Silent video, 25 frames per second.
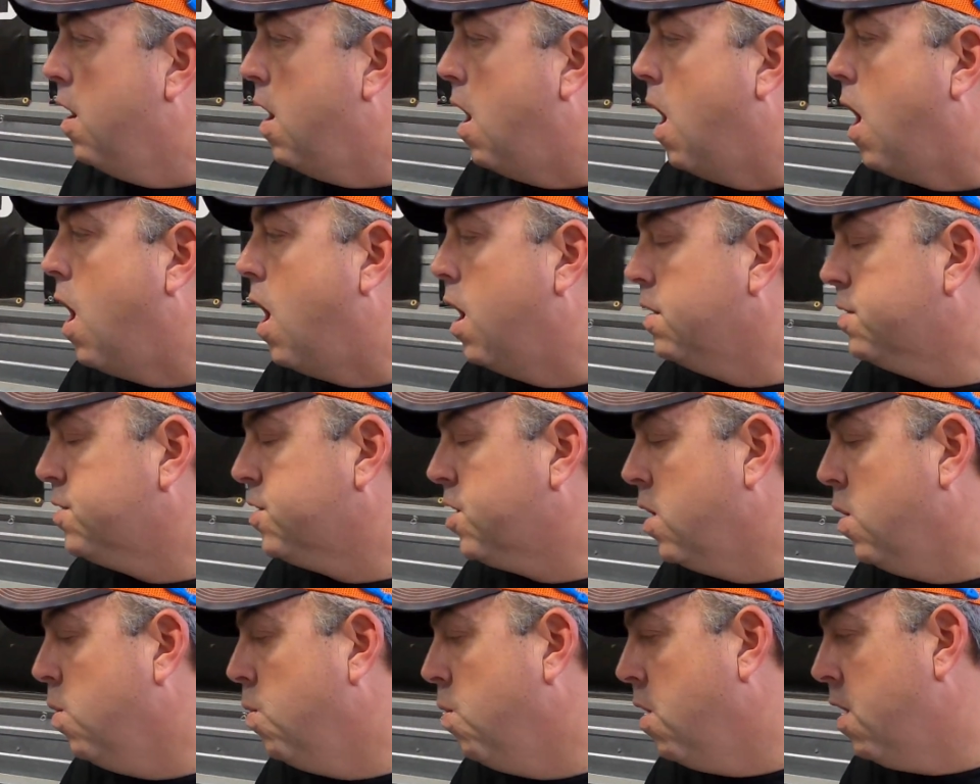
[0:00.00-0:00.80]

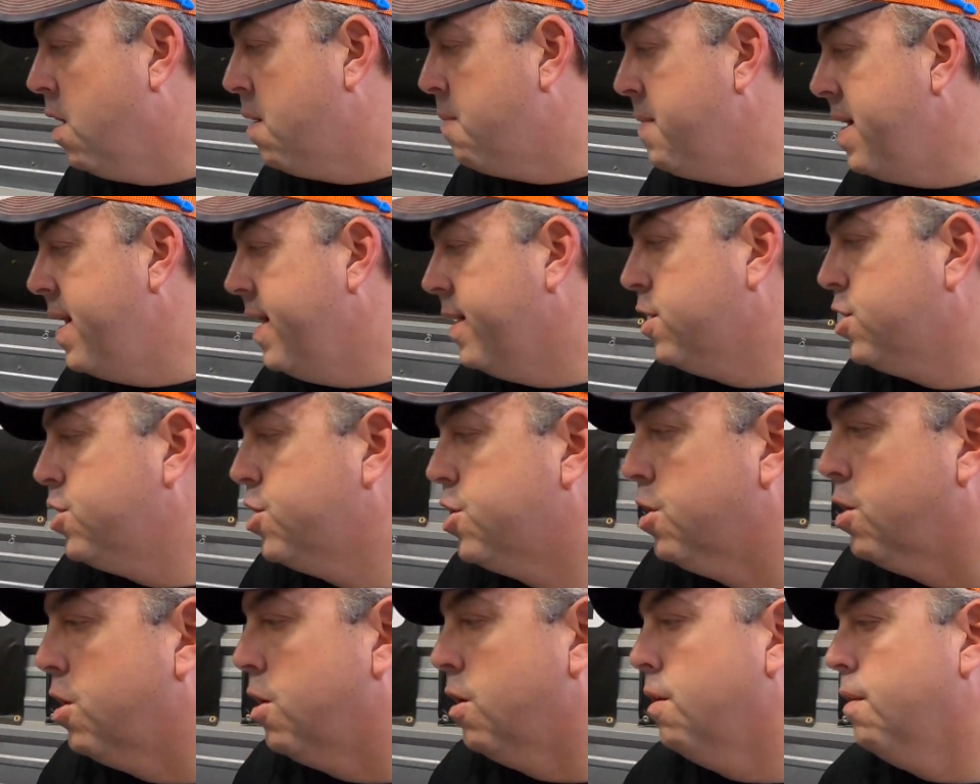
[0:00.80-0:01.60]
Also want to make
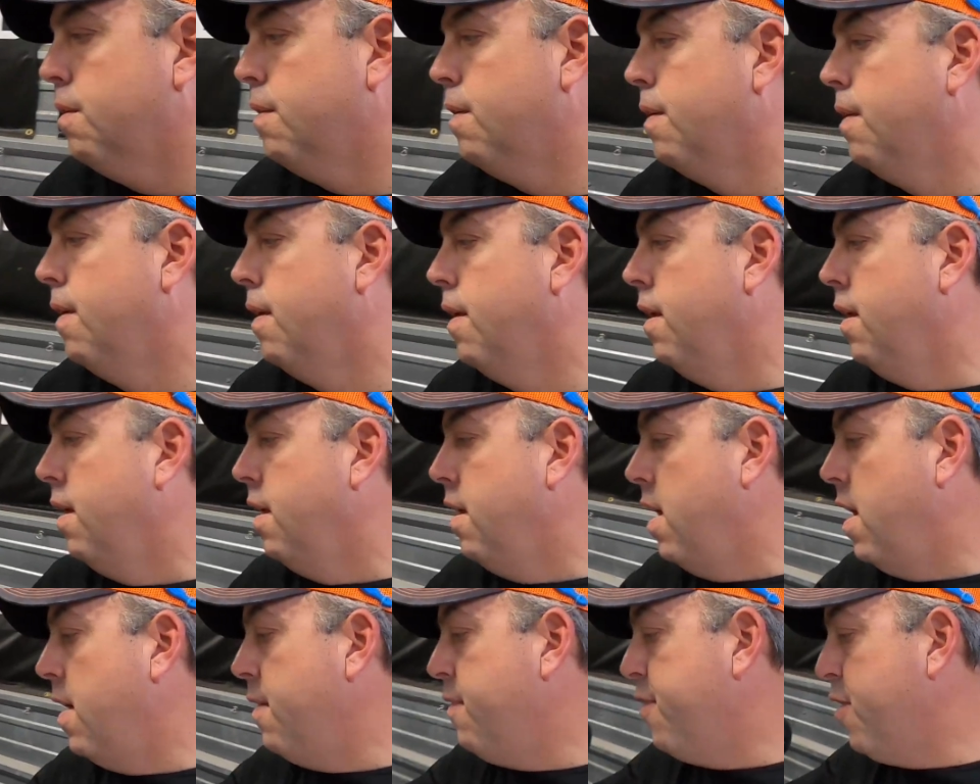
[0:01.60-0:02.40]
sure,
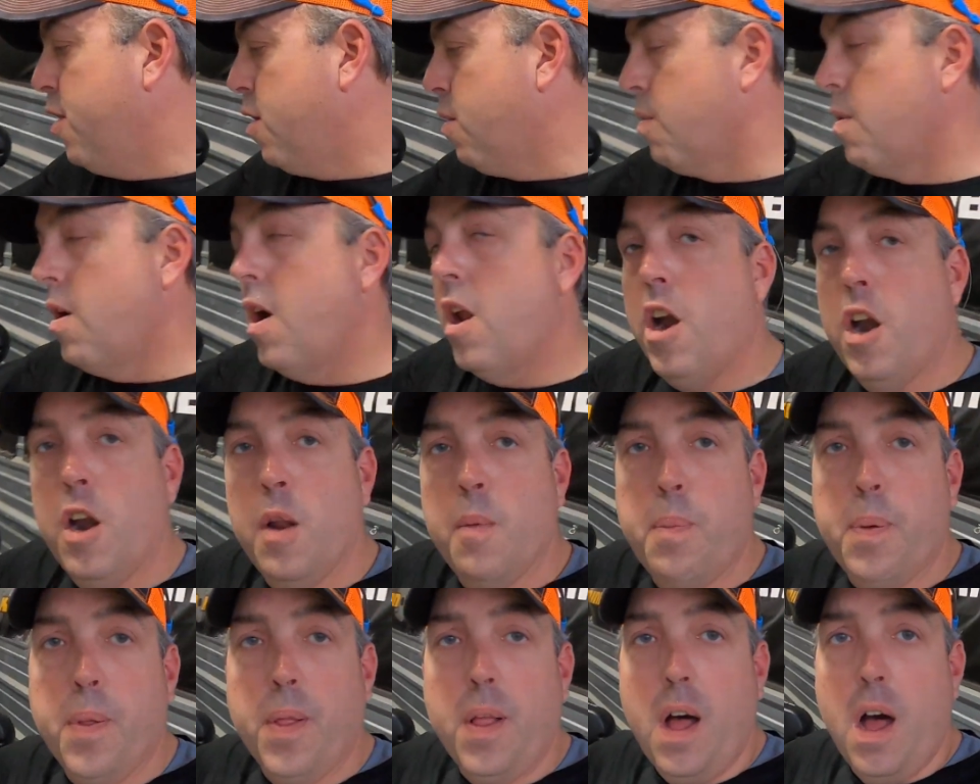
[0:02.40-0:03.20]
if you're running
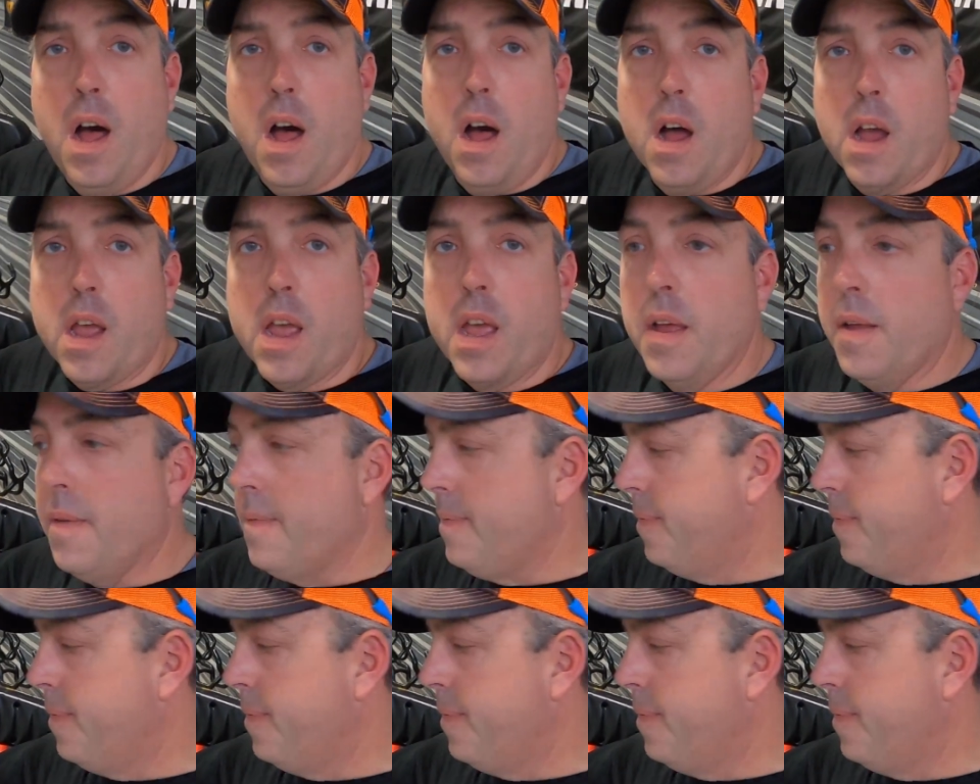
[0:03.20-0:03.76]
a plug,